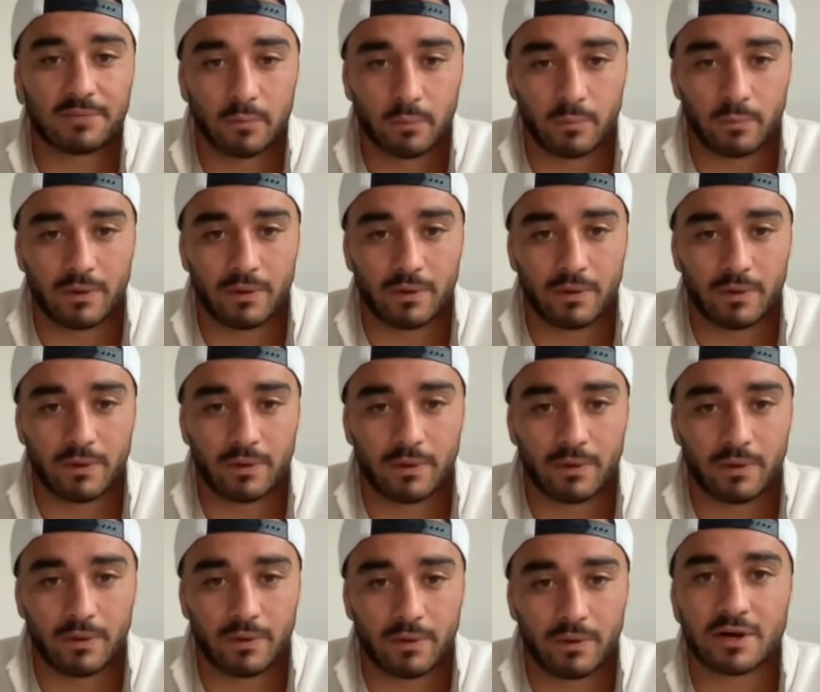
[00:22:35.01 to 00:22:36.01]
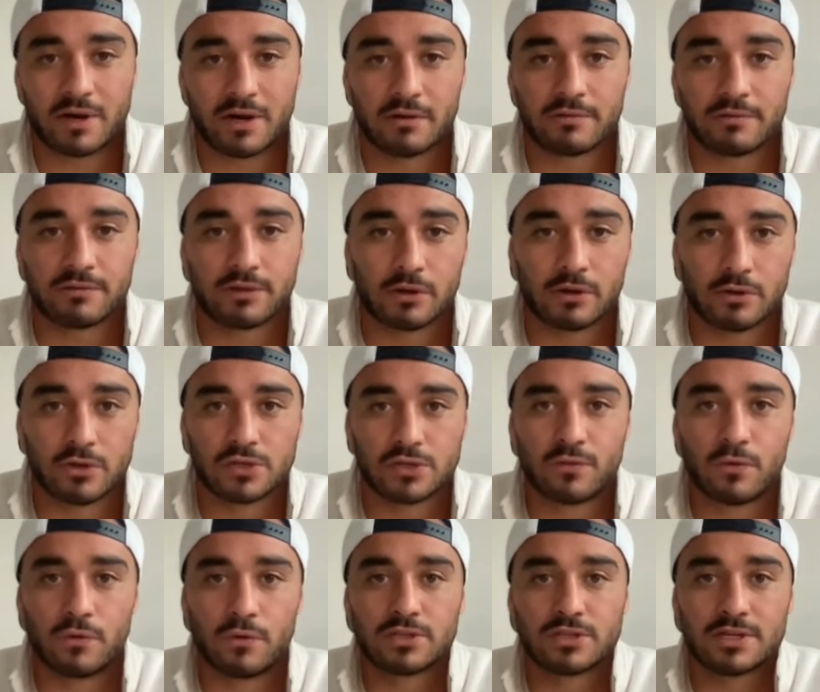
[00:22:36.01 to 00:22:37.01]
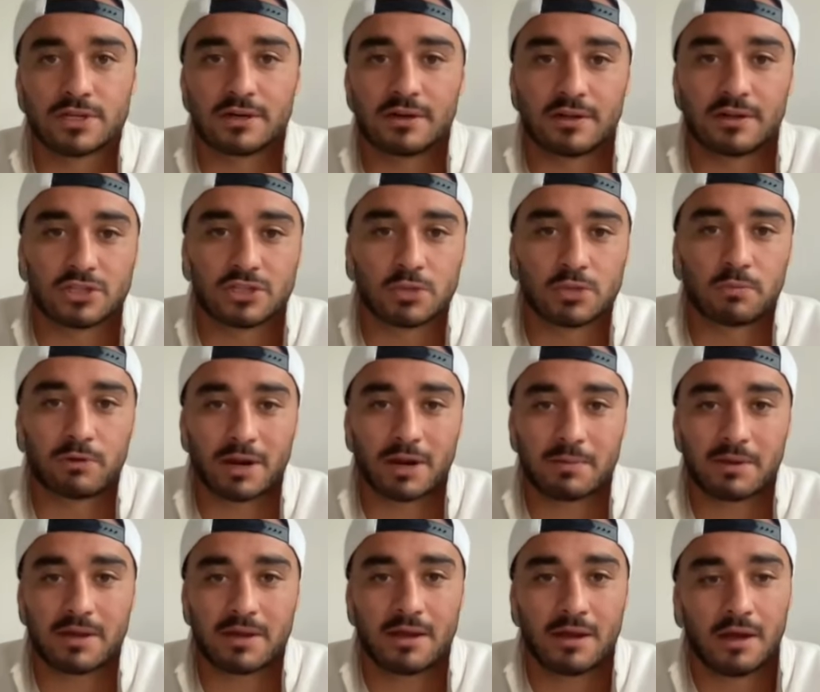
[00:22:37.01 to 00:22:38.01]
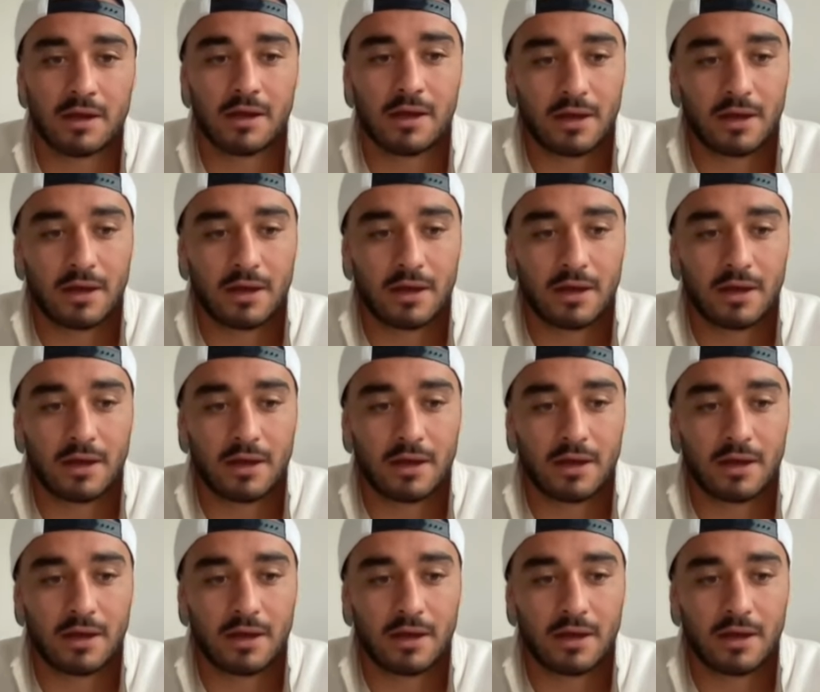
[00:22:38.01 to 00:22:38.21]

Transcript: when it comes to the attrition rate of the loose forwards in, in Super Rugby,